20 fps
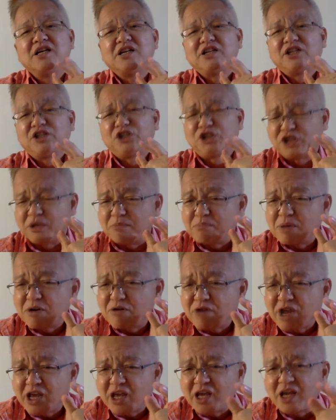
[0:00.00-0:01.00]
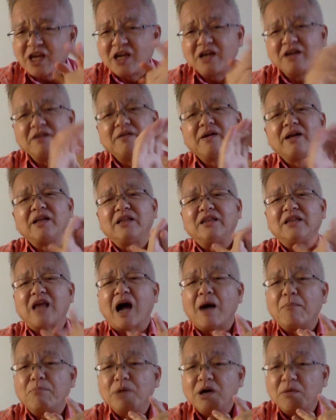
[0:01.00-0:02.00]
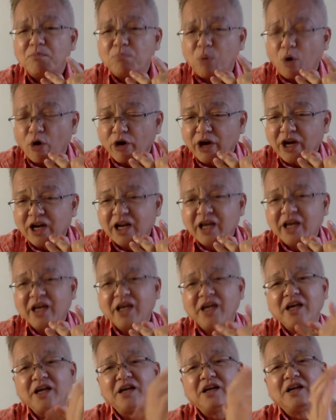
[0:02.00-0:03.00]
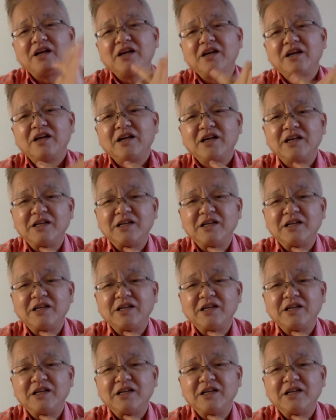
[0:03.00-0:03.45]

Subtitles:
simmering, double boiling,